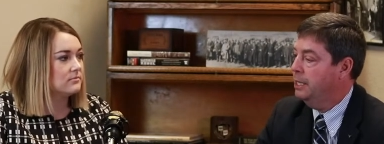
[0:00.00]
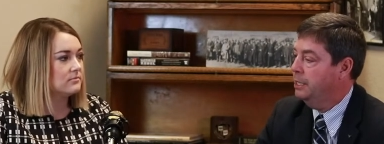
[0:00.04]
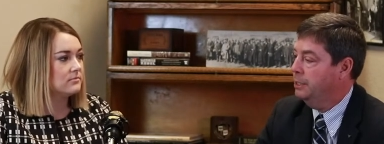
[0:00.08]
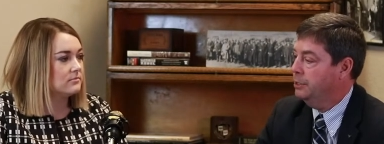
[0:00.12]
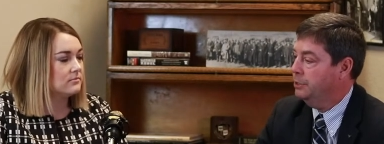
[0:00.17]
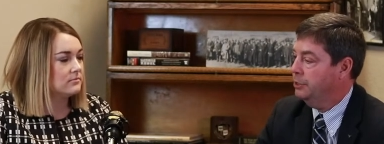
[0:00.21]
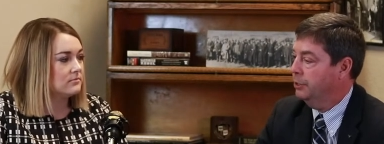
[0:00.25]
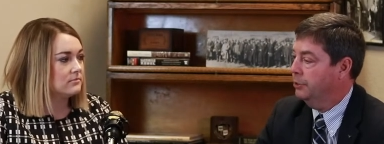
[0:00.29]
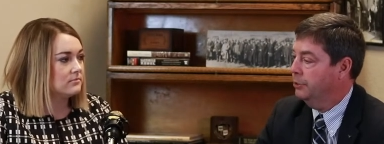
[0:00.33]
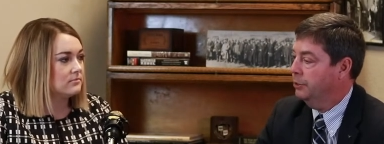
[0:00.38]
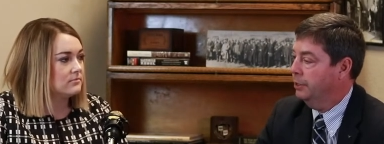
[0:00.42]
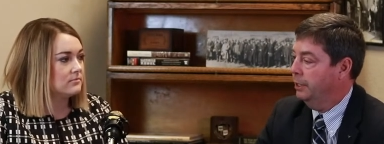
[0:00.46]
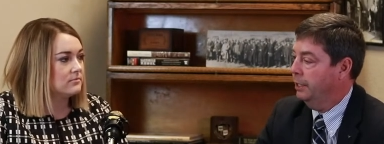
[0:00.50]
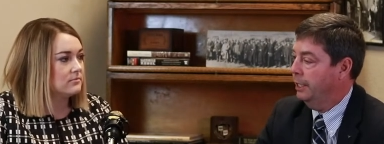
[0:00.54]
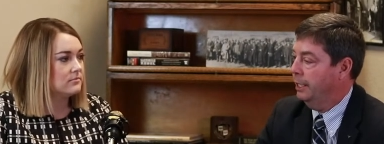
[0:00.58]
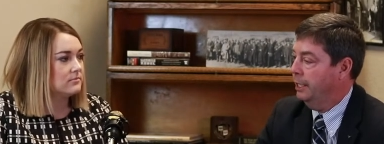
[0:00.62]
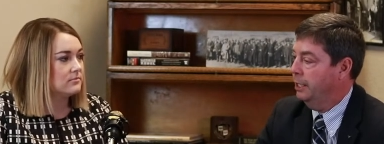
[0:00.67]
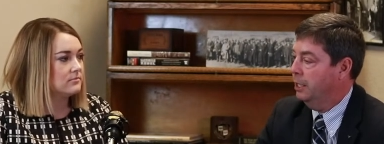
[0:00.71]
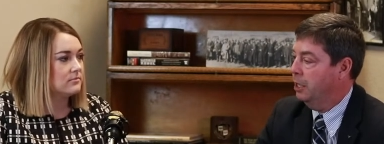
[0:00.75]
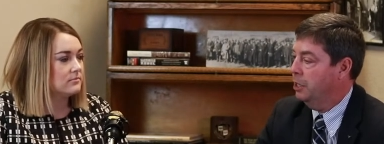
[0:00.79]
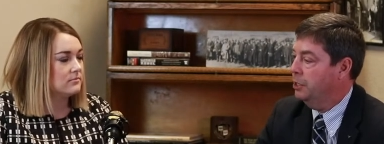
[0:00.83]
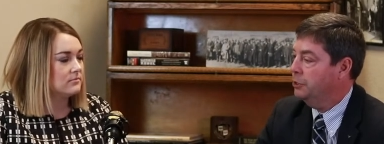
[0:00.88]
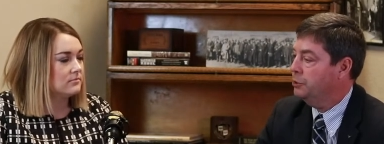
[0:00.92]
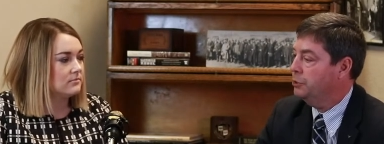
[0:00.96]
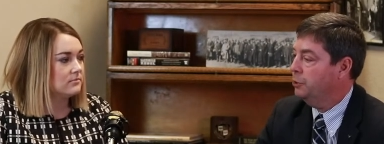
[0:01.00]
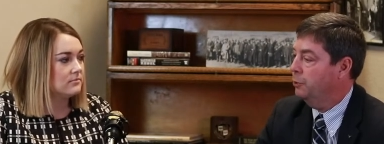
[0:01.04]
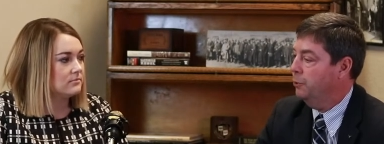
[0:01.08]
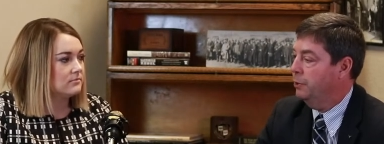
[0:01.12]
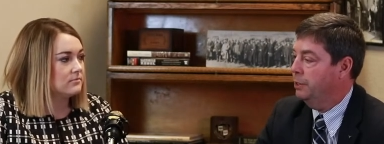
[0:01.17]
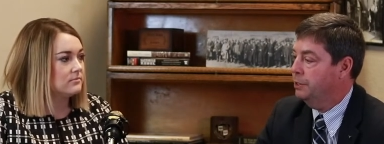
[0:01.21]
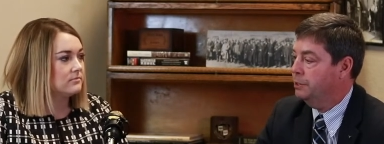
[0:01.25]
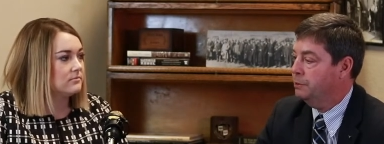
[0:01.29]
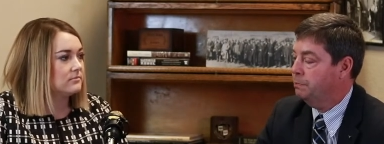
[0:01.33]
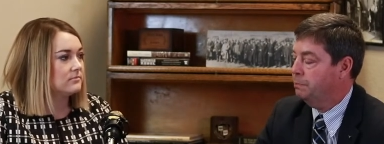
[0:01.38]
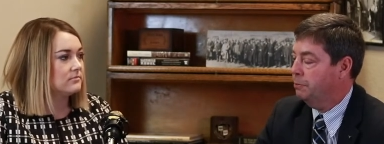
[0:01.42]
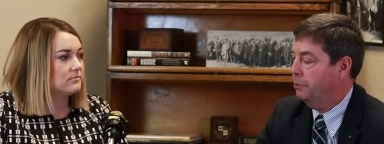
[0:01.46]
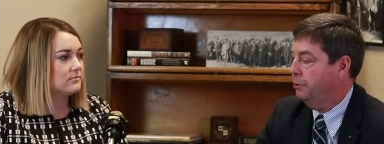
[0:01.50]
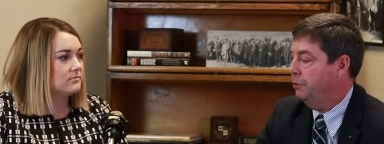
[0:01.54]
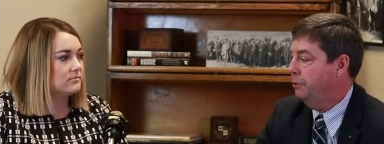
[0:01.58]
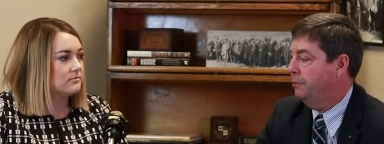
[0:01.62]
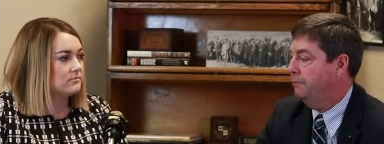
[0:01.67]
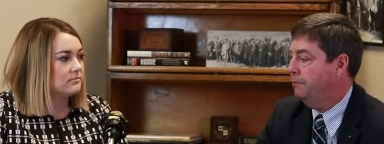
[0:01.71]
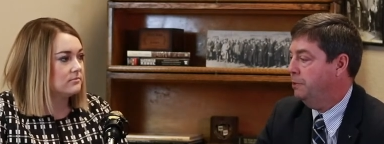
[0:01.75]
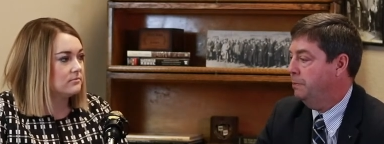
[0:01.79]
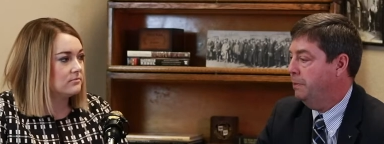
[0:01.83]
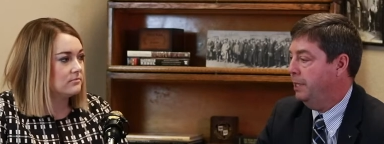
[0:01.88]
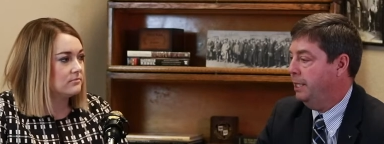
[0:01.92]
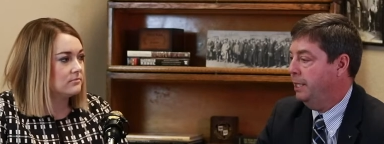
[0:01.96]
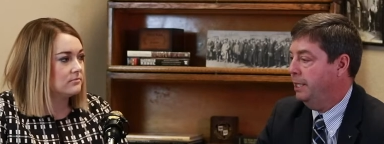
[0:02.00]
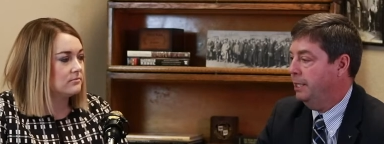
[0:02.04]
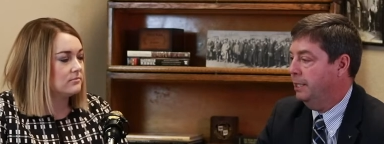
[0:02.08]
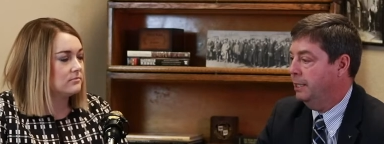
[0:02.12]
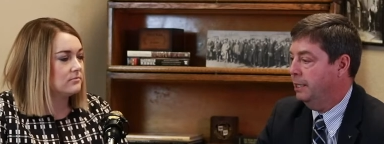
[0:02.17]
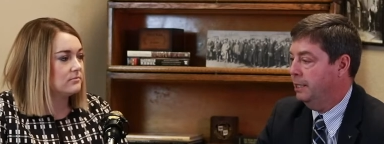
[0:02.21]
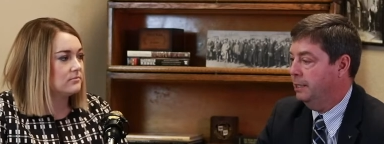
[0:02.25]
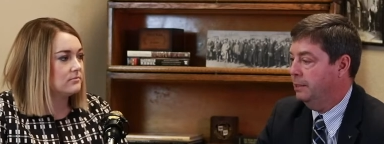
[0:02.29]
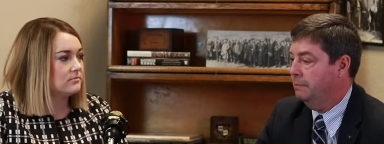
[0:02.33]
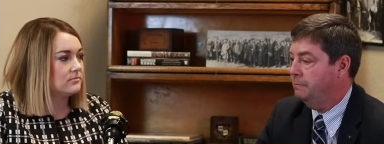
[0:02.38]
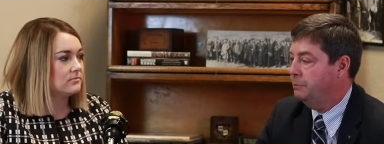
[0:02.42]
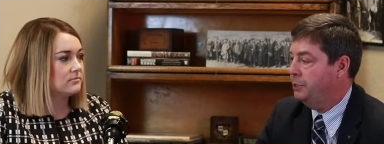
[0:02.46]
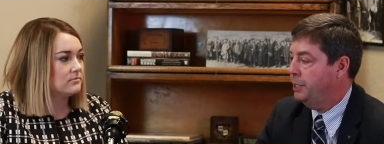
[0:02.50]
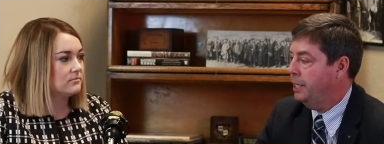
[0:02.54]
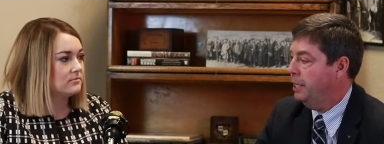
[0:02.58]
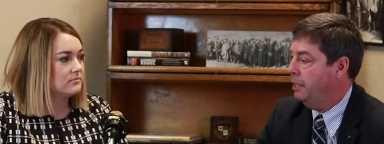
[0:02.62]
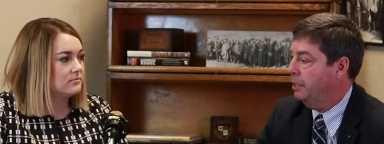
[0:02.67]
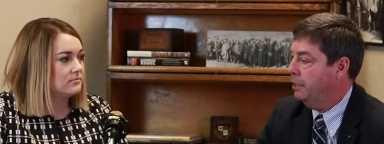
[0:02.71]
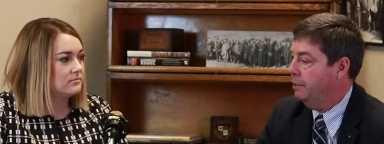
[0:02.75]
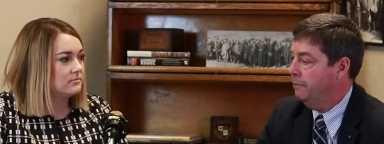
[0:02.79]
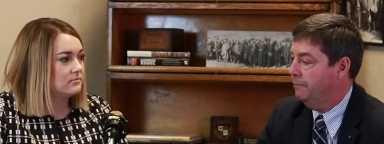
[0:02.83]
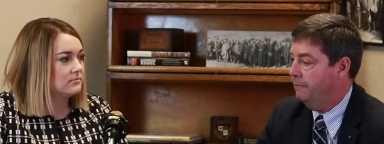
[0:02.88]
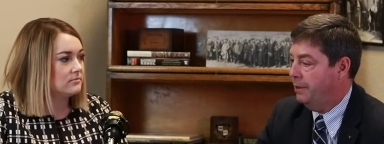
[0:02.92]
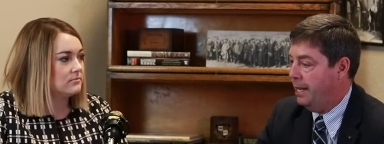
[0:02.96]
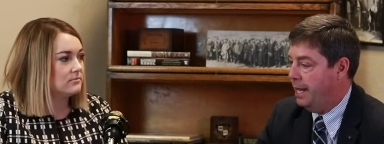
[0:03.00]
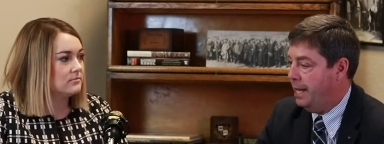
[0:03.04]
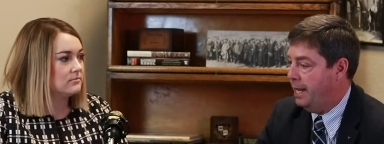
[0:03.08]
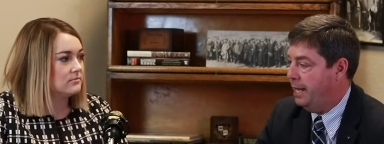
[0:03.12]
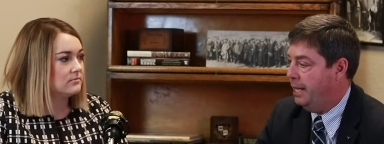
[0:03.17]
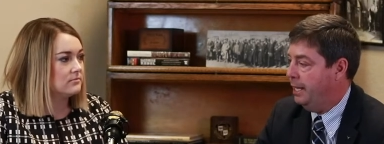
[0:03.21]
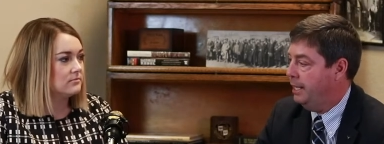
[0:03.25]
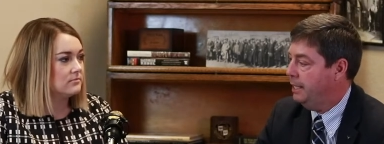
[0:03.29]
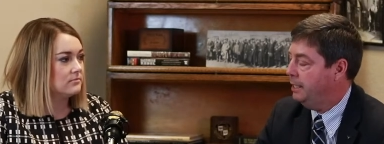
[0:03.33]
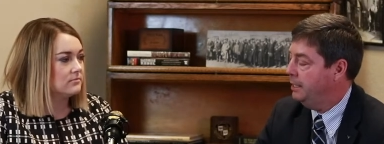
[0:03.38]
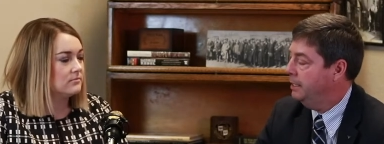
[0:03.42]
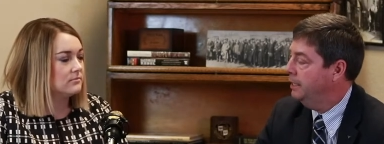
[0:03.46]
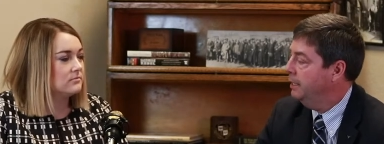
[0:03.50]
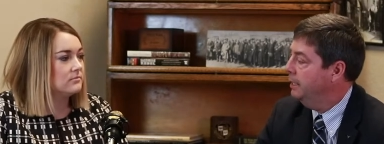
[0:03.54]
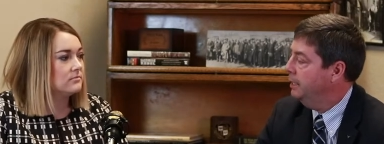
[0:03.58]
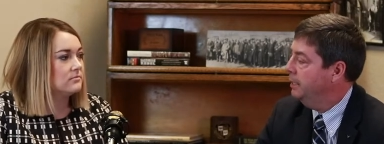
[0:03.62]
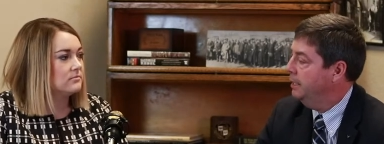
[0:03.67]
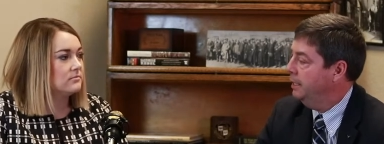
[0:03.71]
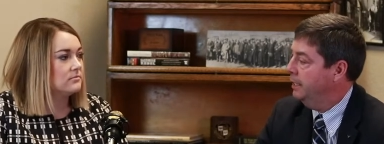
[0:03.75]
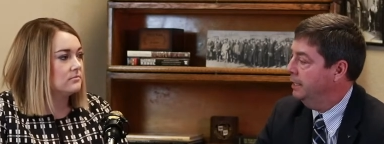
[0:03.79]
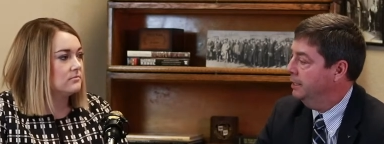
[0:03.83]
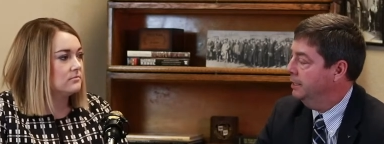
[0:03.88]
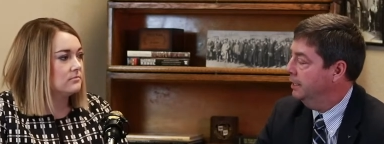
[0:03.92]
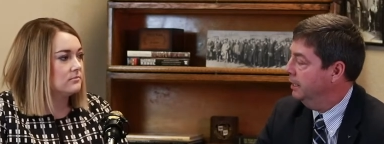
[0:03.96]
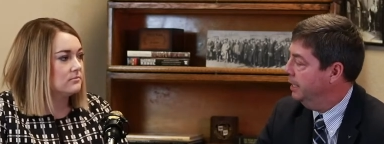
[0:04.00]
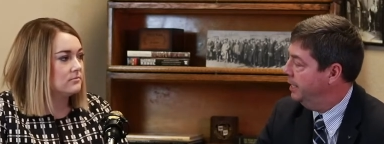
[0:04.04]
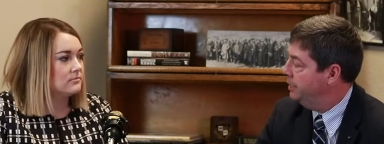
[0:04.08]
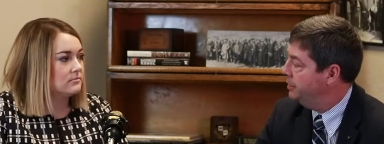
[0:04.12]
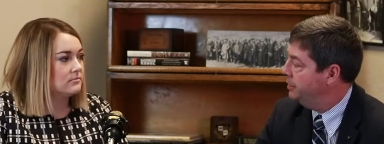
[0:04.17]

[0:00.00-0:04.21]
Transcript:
Speaker 1: certainly also has proved to be a chair of ag in the